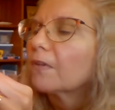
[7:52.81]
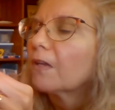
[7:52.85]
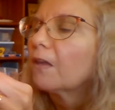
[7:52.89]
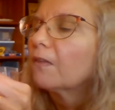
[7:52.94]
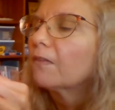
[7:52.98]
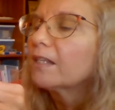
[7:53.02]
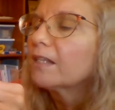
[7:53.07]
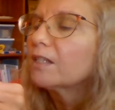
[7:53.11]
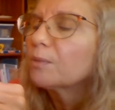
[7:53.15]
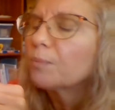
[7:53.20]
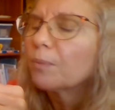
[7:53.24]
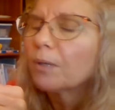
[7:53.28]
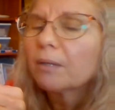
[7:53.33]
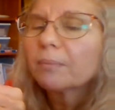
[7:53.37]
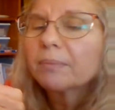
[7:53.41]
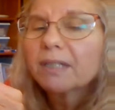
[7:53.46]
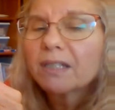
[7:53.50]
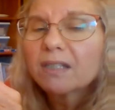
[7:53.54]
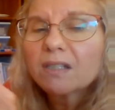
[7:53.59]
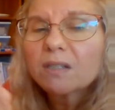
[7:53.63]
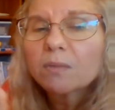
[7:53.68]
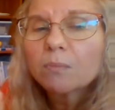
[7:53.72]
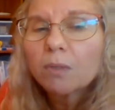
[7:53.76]
That's probably a
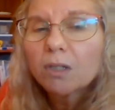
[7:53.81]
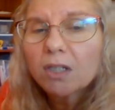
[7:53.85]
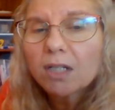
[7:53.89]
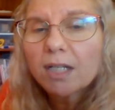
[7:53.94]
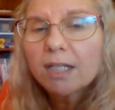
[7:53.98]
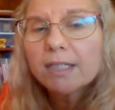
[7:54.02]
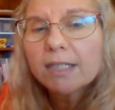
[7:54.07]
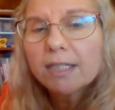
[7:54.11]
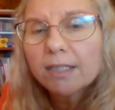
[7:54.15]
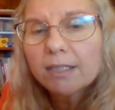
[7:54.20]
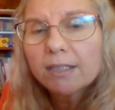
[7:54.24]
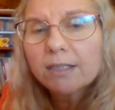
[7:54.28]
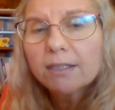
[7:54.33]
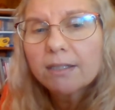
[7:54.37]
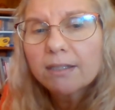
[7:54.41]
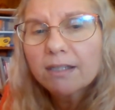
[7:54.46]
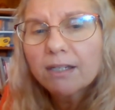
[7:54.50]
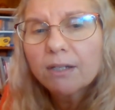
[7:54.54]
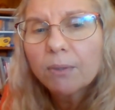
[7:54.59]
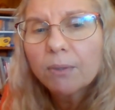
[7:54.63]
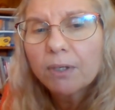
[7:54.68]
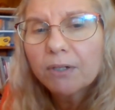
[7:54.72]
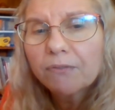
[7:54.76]
smart idea to stay
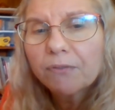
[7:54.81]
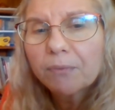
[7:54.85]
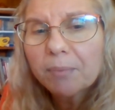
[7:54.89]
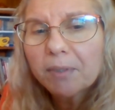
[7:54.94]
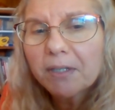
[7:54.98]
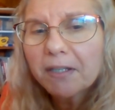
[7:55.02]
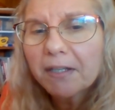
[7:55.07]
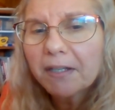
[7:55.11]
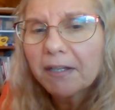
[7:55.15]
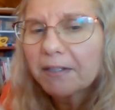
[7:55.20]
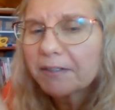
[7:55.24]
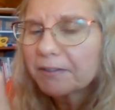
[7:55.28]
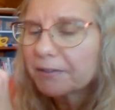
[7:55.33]
away from the cat.